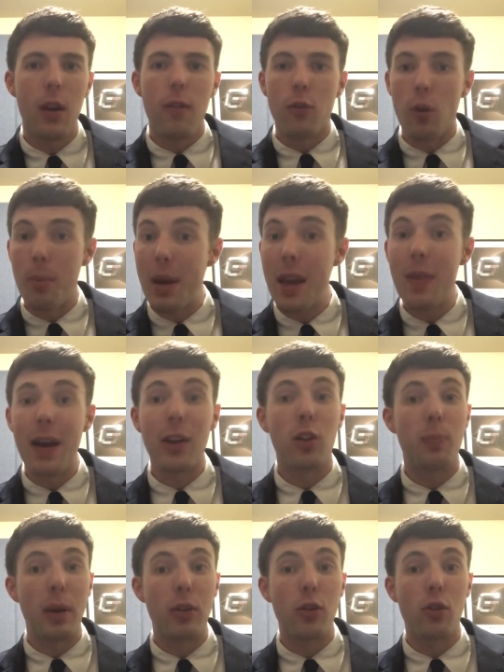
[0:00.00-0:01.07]
For me, that's
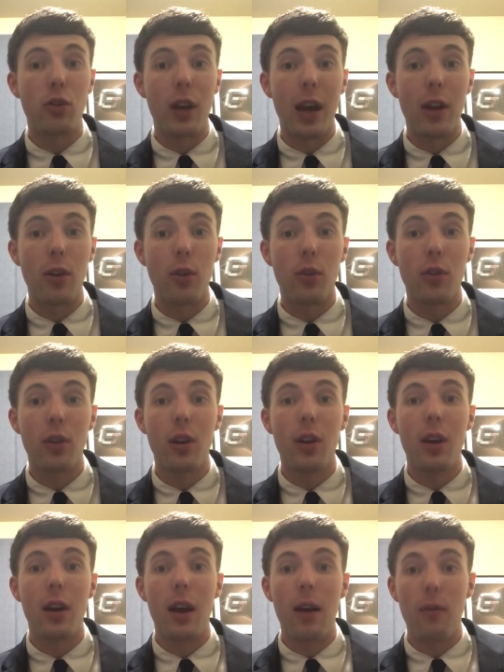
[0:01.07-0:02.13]
Spencer Sanders
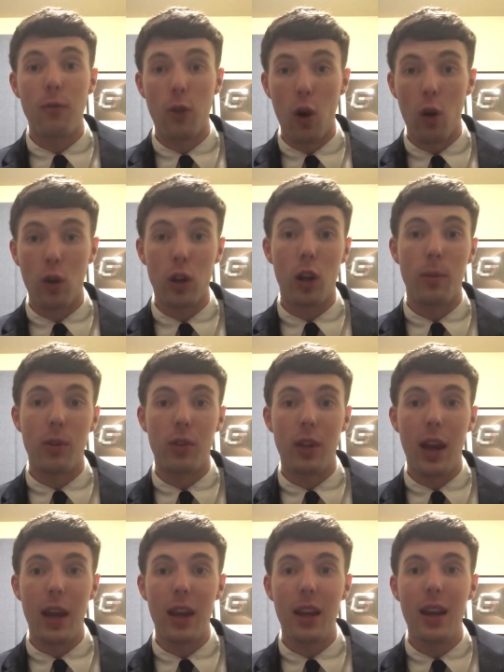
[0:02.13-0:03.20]
for Oklahoma
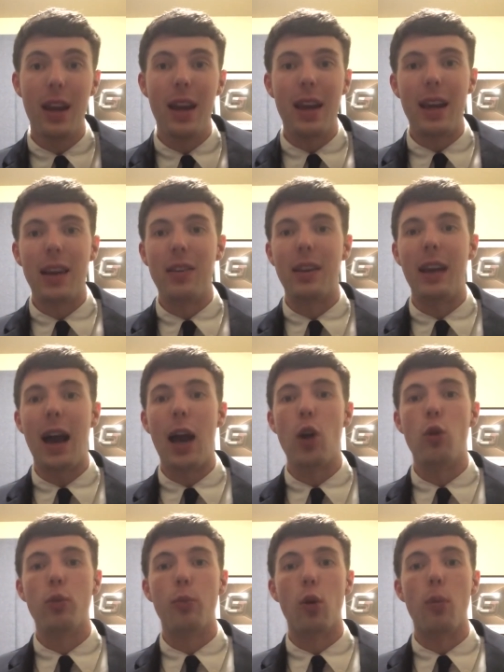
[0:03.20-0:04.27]
State. He's a guy
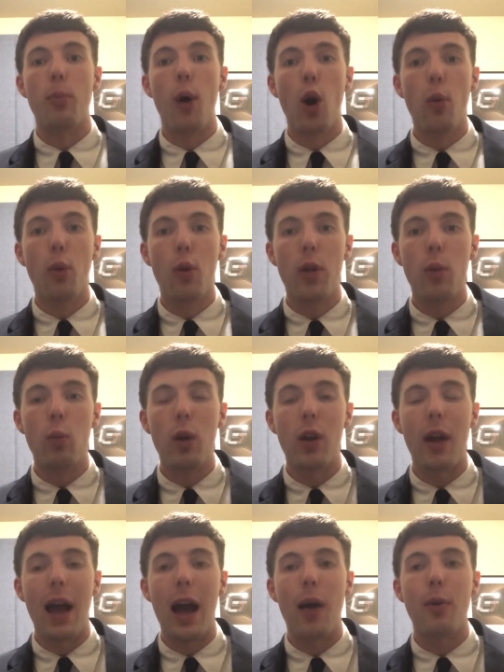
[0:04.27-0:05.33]
who is more mobile than
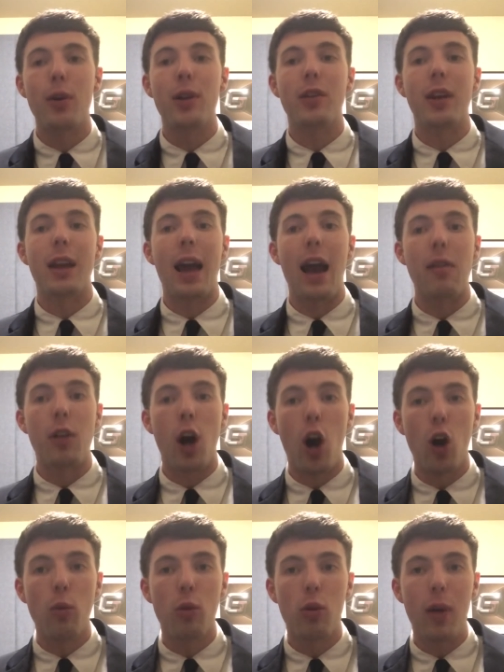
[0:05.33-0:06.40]
Will Howard. He's going to have the
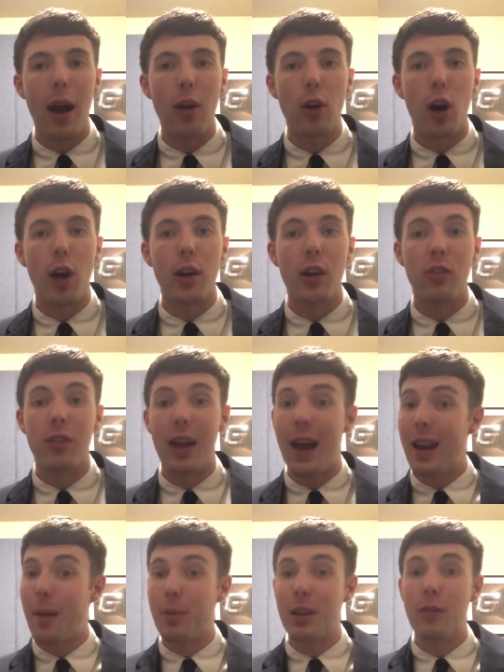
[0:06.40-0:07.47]
home crowd on his
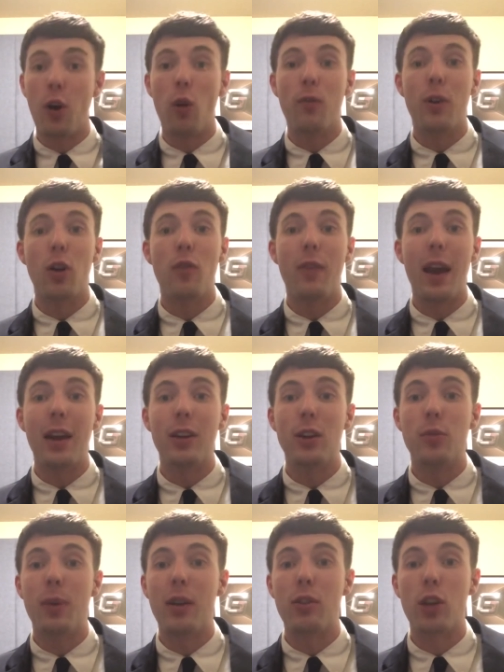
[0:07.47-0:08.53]
side. I believe home field
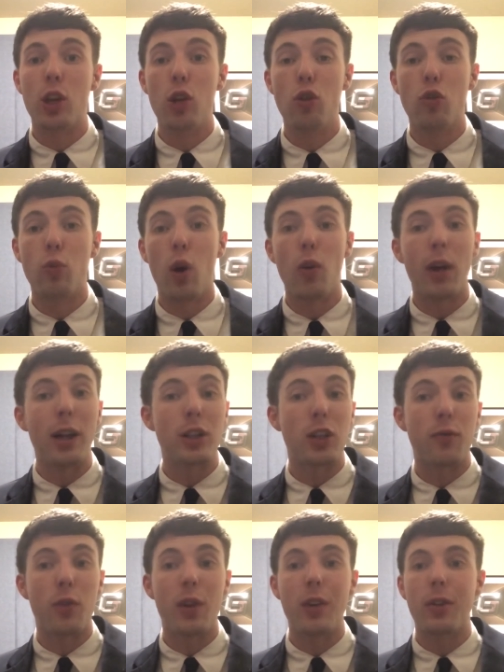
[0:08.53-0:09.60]
advantage plays a huge role, not
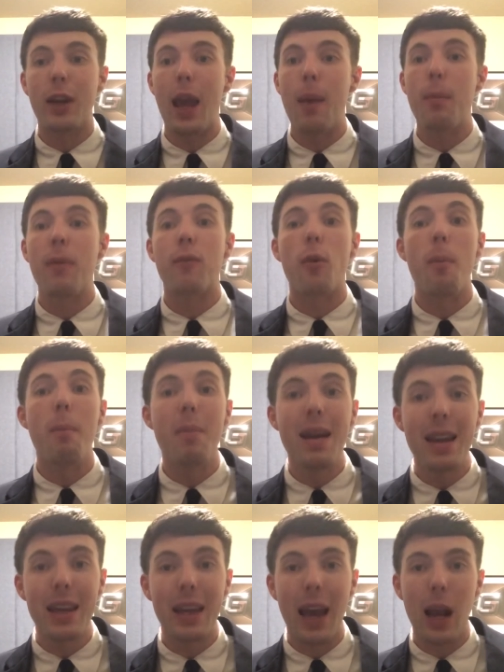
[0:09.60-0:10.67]
just for this game, but for
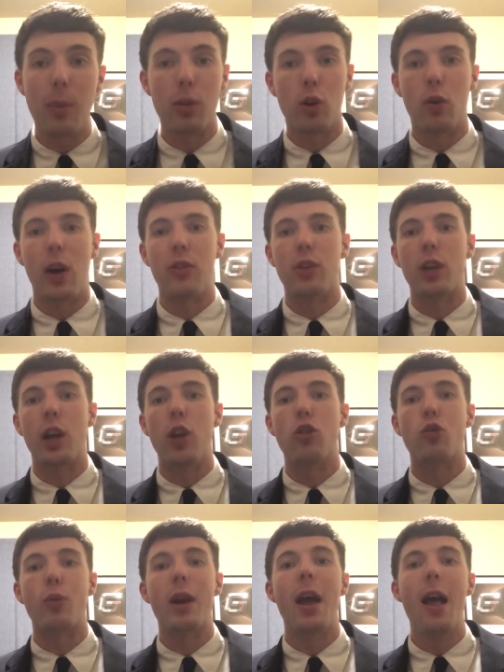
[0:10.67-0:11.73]
many games across the
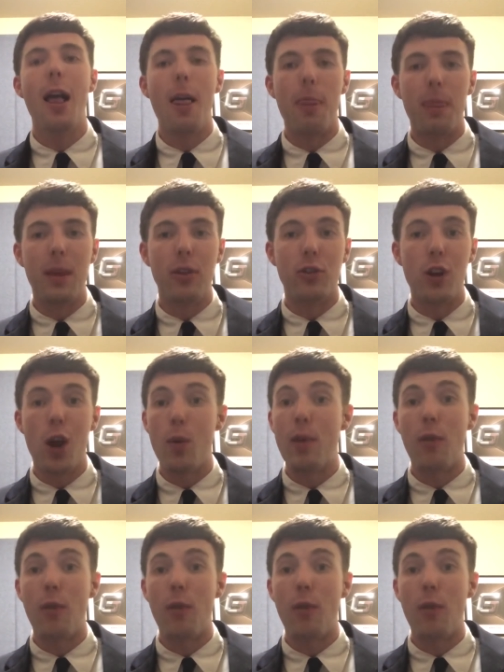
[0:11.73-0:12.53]
country this year.